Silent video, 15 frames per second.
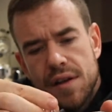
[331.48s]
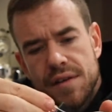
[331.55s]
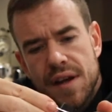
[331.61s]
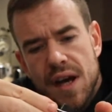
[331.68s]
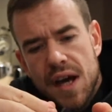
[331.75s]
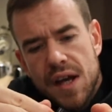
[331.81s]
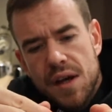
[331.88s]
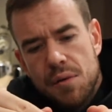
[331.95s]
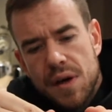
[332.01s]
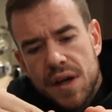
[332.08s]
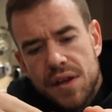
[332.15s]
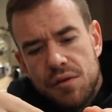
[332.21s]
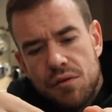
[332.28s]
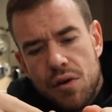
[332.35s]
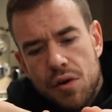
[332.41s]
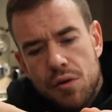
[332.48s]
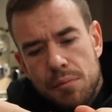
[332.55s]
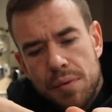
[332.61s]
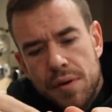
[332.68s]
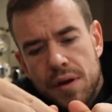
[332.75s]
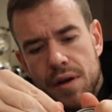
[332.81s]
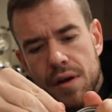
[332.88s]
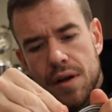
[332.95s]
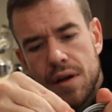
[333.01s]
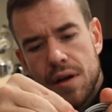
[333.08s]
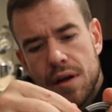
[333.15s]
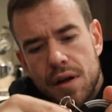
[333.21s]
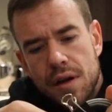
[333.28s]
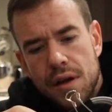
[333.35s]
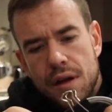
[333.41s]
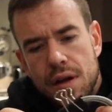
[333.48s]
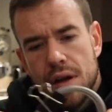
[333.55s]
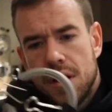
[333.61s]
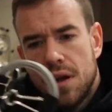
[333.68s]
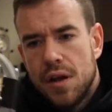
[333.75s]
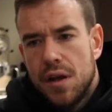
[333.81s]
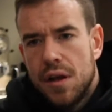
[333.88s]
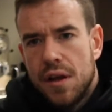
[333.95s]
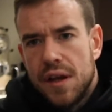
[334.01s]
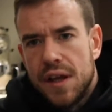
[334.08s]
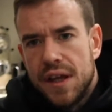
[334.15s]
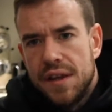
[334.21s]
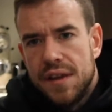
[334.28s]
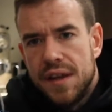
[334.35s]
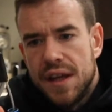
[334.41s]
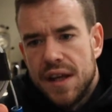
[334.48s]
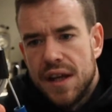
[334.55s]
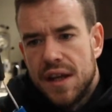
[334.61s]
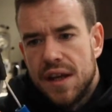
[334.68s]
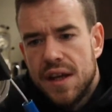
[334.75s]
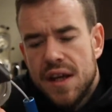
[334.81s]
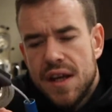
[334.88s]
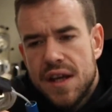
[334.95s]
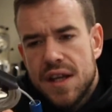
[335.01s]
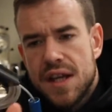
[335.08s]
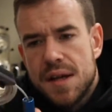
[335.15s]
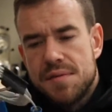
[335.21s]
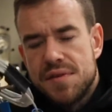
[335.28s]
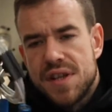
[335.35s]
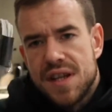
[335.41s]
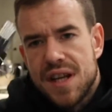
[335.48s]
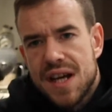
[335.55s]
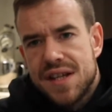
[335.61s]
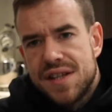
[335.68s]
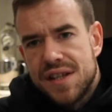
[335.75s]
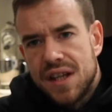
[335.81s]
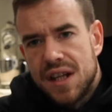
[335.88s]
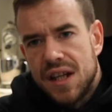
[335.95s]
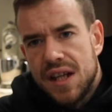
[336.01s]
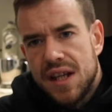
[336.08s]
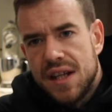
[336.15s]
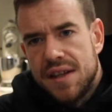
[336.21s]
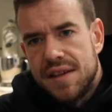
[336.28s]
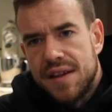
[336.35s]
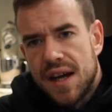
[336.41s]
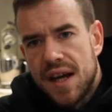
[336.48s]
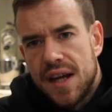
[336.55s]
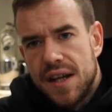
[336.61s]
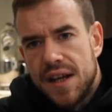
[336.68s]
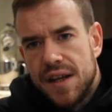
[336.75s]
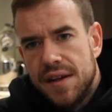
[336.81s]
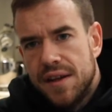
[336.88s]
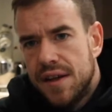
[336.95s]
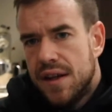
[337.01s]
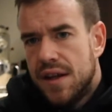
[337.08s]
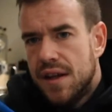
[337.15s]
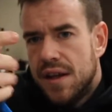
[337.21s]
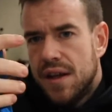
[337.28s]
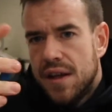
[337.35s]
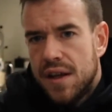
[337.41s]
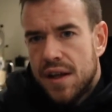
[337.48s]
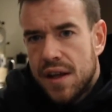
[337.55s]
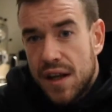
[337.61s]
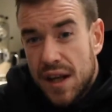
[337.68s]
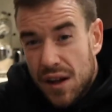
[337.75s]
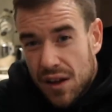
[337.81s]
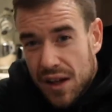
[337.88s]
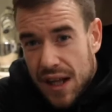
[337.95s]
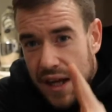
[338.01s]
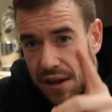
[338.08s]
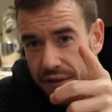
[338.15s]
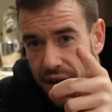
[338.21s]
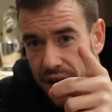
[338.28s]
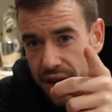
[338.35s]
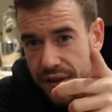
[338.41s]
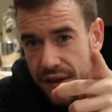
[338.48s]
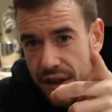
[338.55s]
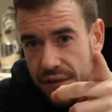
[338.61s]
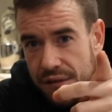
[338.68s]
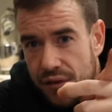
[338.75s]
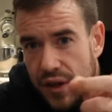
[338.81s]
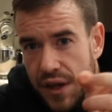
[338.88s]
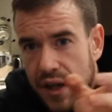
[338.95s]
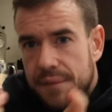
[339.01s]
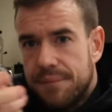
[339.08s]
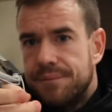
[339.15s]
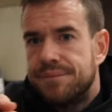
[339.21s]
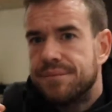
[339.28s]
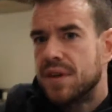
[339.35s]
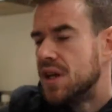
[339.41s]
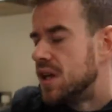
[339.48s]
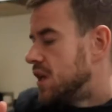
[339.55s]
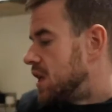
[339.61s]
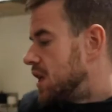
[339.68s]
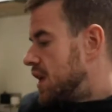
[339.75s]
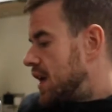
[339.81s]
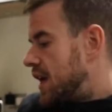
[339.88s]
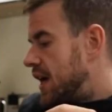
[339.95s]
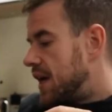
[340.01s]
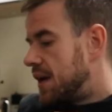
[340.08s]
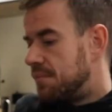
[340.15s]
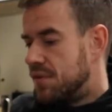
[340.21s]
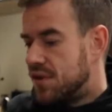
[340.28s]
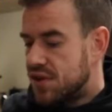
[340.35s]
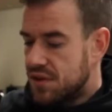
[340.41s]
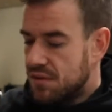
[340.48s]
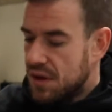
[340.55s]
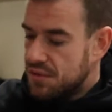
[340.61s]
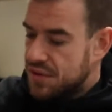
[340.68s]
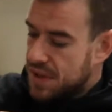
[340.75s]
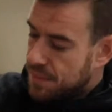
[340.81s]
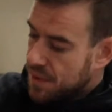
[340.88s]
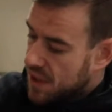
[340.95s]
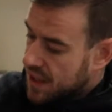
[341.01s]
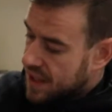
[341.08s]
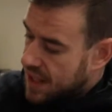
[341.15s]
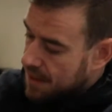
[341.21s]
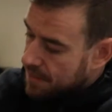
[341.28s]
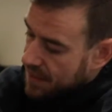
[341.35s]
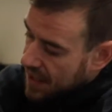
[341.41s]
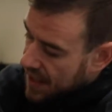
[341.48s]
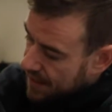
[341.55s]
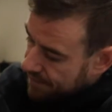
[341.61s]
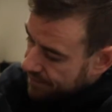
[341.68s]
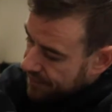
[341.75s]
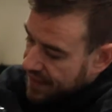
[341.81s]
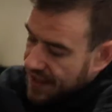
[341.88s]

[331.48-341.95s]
tie away the rope in there, keeps it nice and clean and tidy. Little life hack there for you. So I'll typically keep that